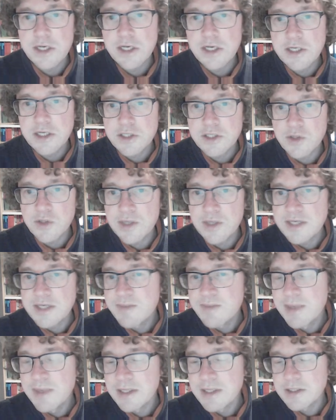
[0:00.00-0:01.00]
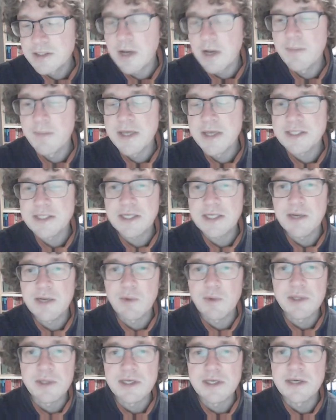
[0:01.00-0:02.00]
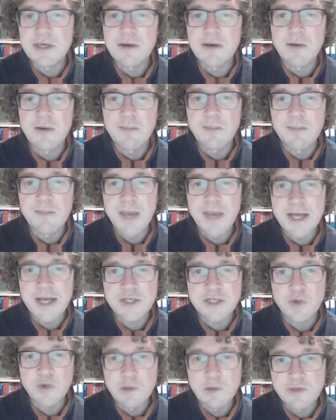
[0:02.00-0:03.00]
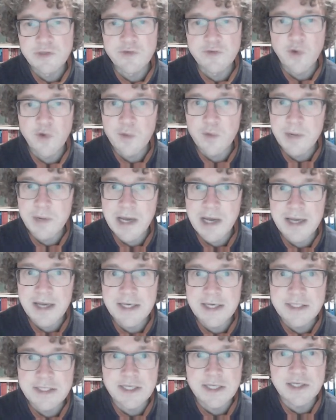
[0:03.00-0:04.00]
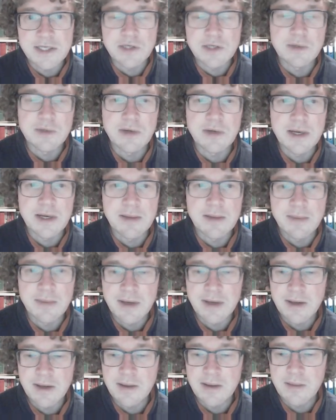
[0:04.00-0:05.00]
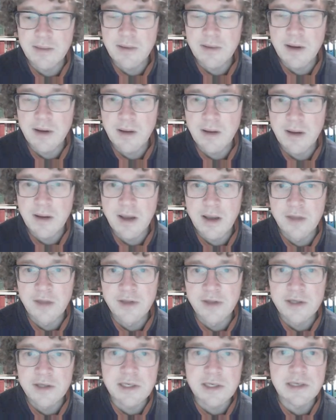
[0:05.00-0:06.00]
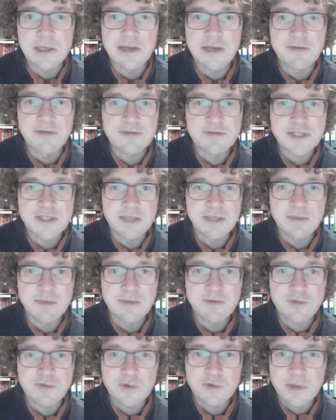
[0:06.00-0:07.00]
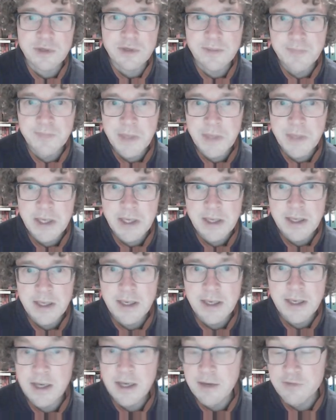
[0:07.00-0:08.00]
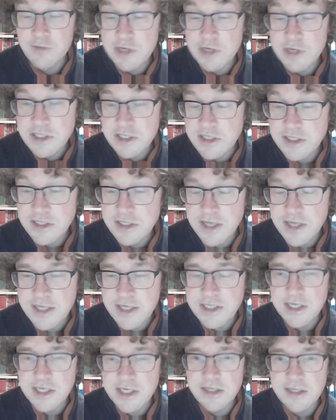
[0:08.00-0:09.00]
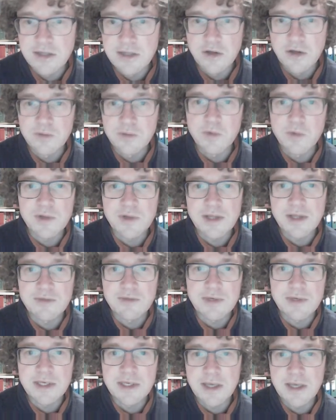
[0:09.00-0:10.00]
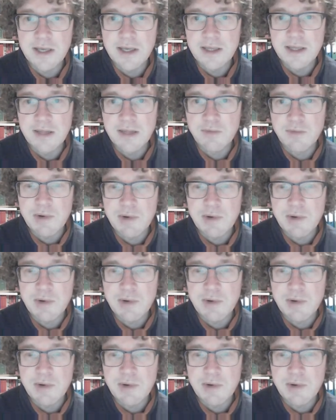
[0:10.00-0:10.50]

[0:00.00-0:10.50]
So this builds up basically what the Black Scholes formula is that you undoubtedly have seen before. For instance, actually in the notebook that we are